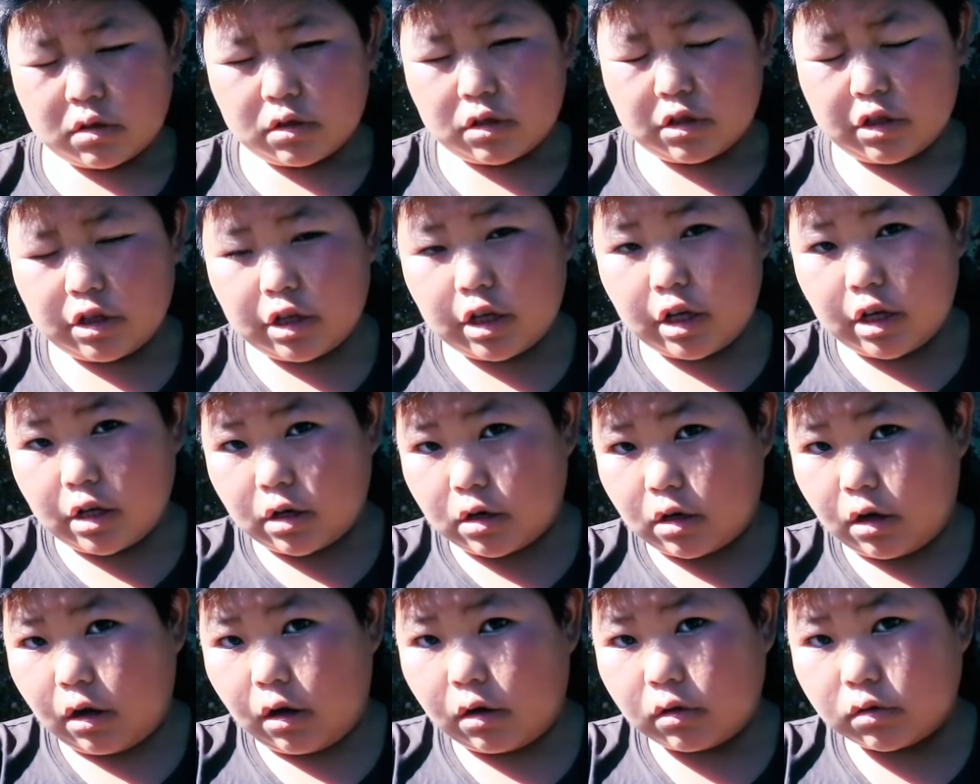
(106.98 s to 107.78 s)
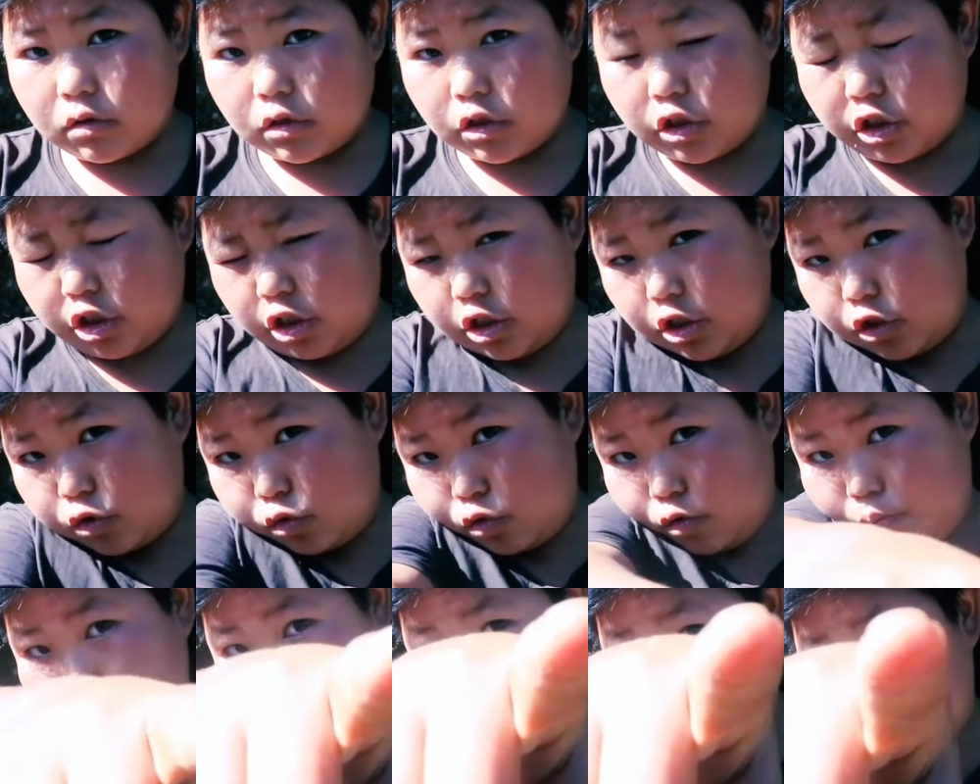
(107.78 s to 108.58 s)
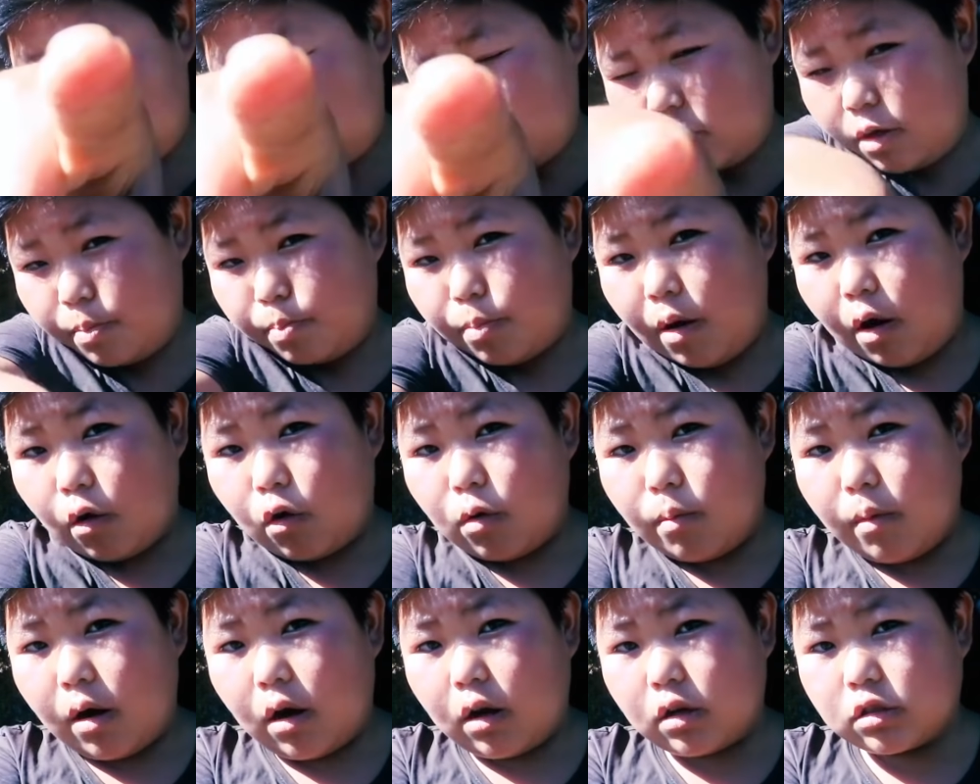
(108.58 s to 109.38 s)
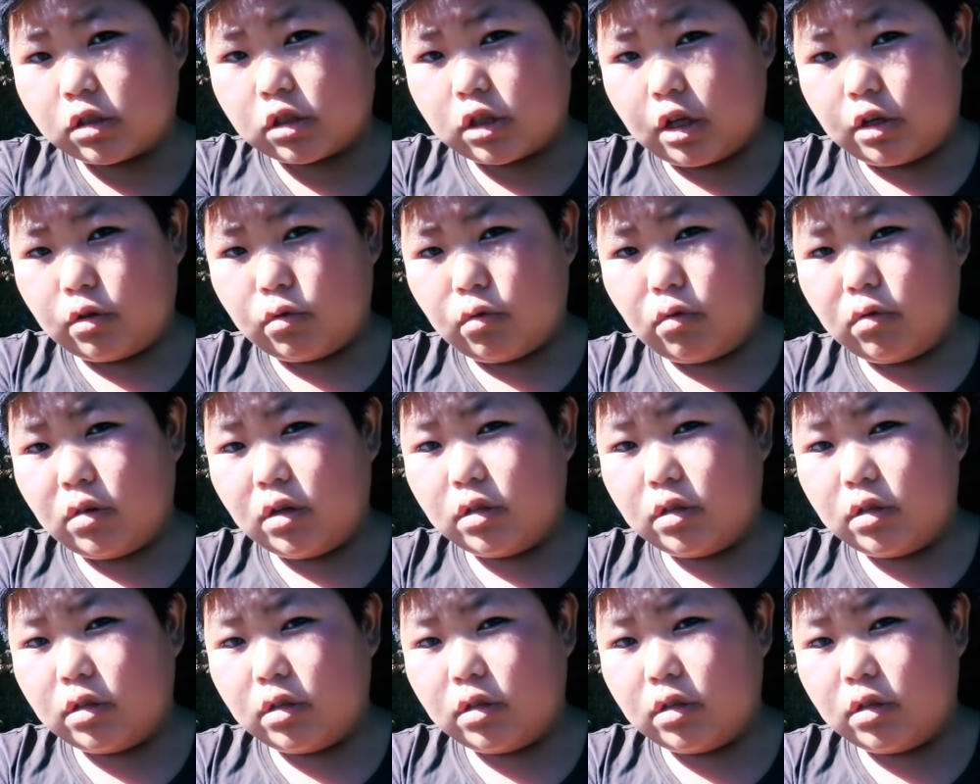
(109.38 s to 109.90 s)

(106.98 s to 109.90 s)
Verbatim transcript: Yeah, she is for president. Pago maka siro